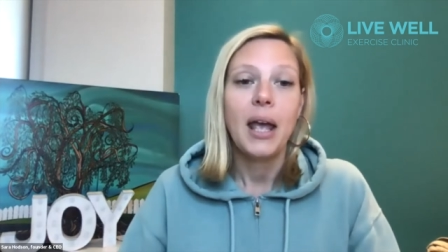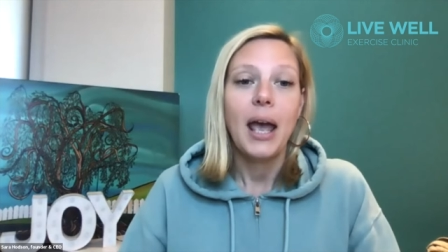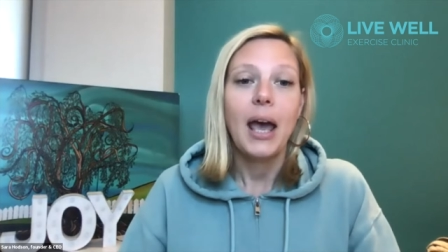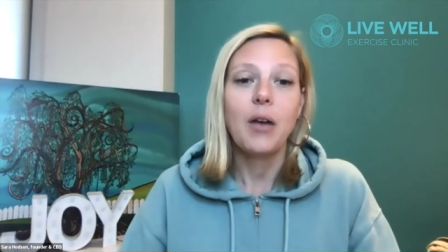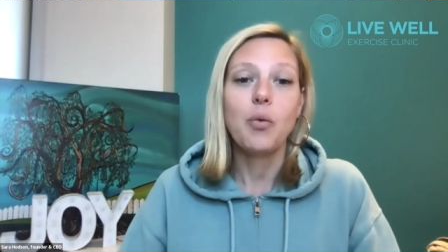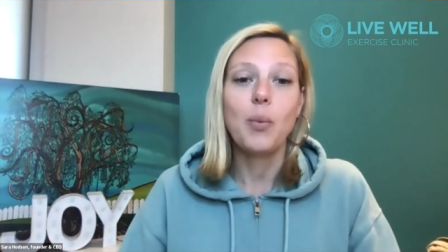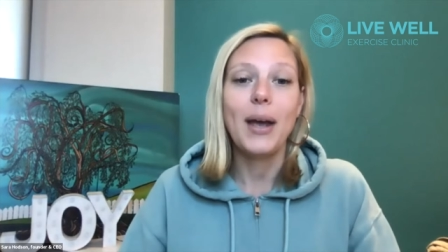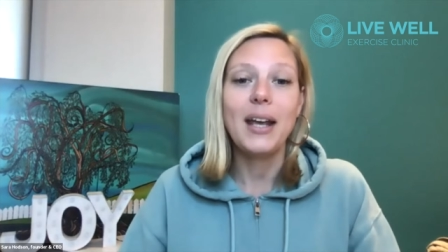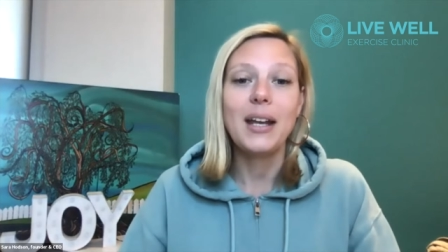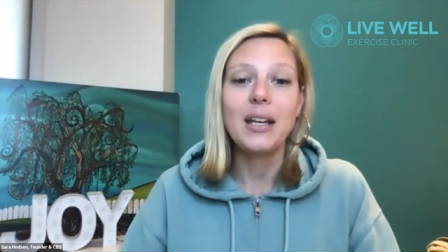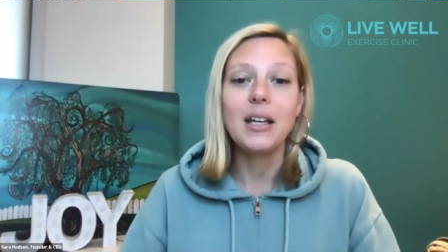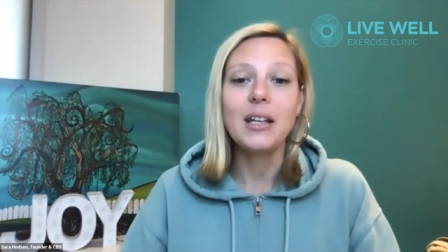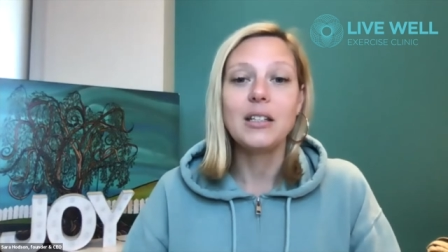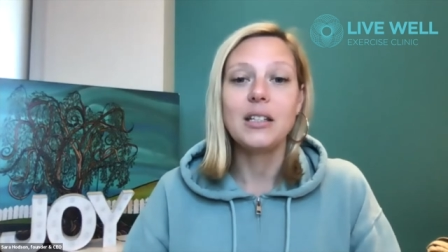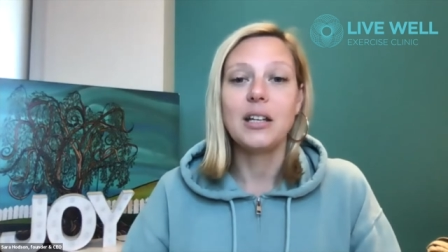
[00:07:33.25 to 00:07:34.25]
And waiting
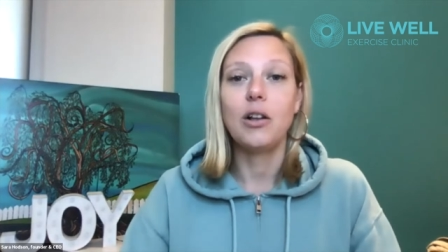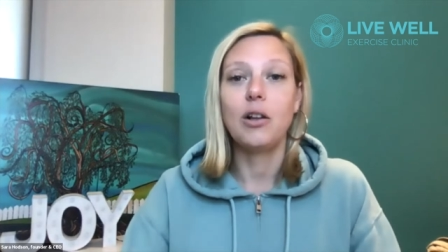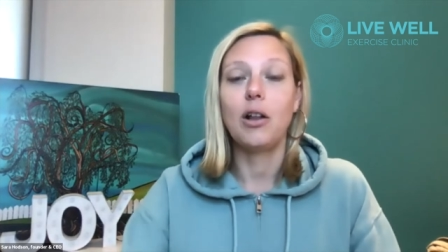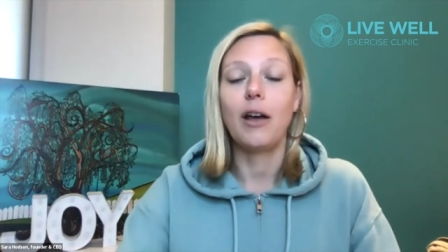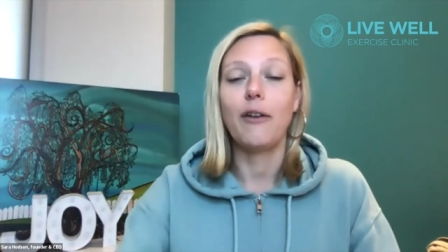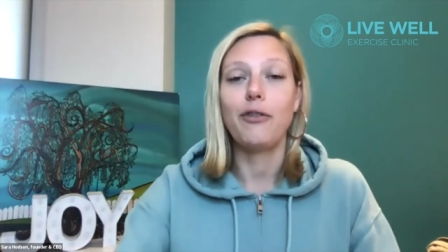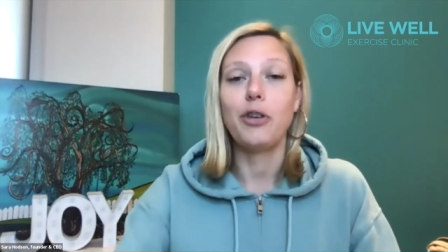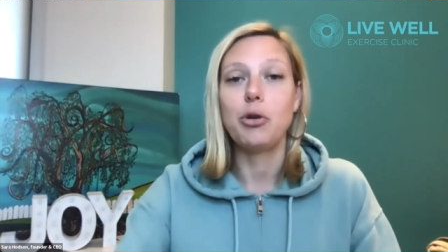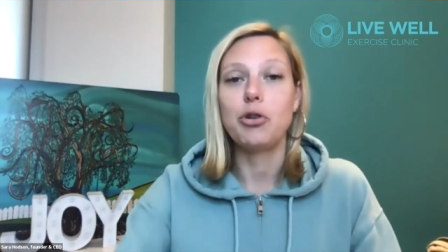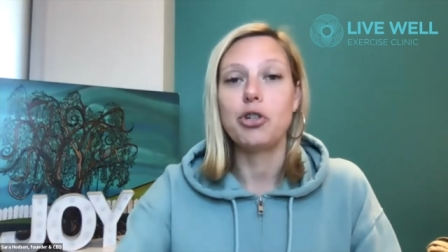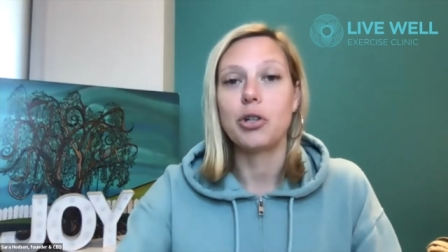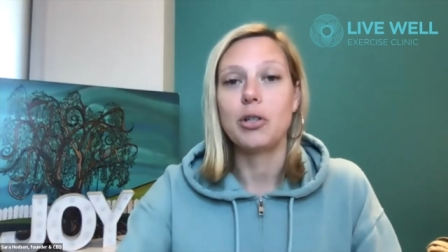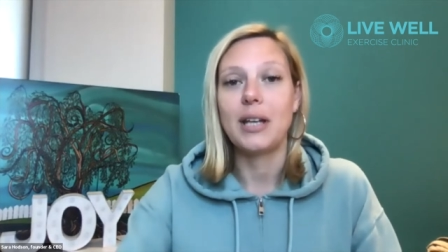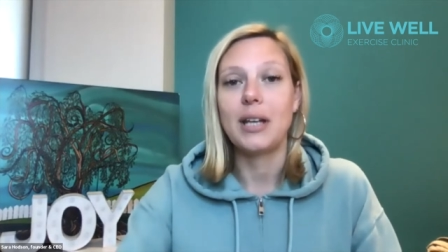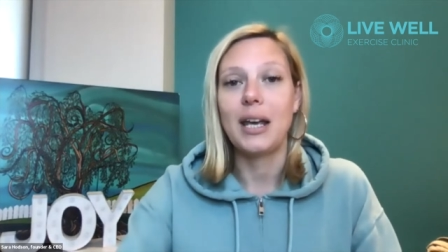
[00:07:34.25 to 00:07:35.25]
until a future
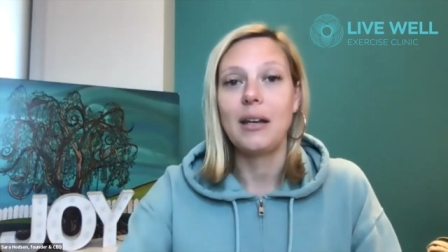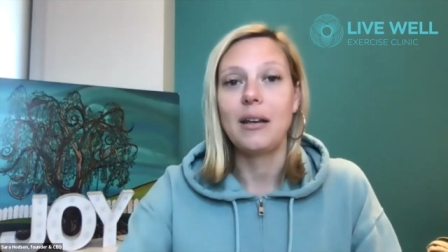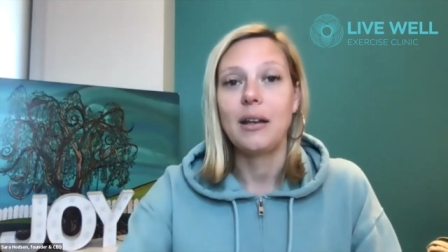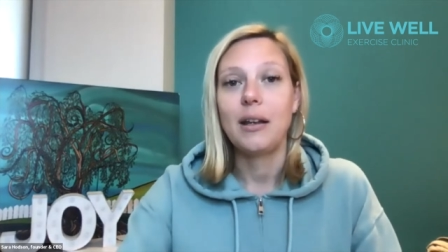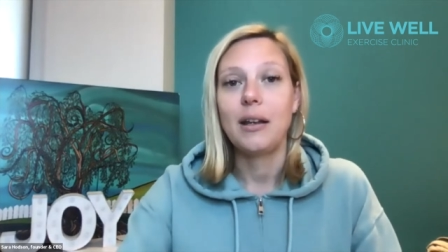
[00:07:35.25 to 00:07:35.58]
date